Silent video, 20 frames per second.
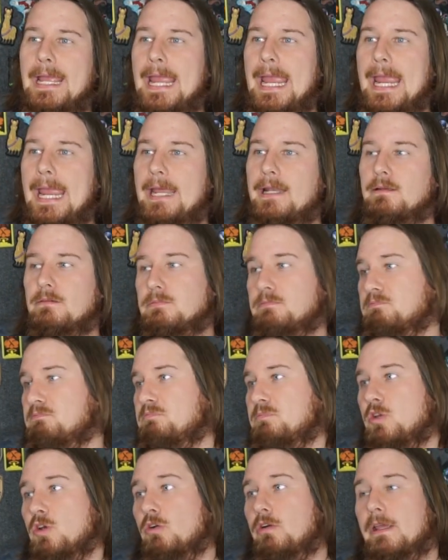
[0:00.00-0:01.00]
and
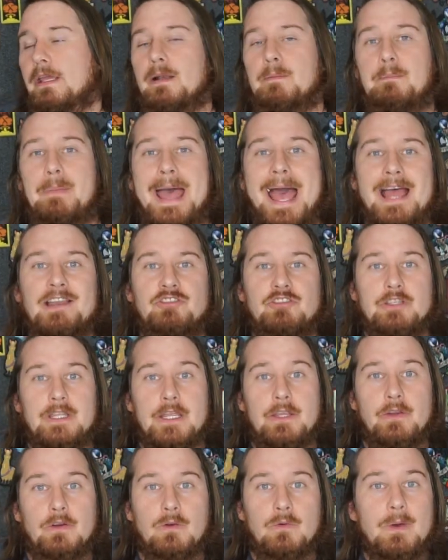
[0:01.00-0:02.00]
you'll get a patch
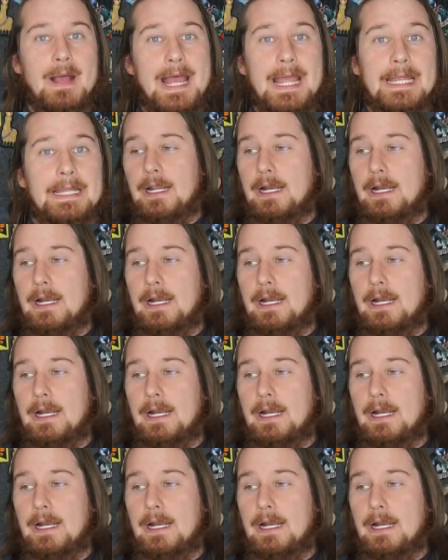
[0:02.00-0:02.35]
sent your way.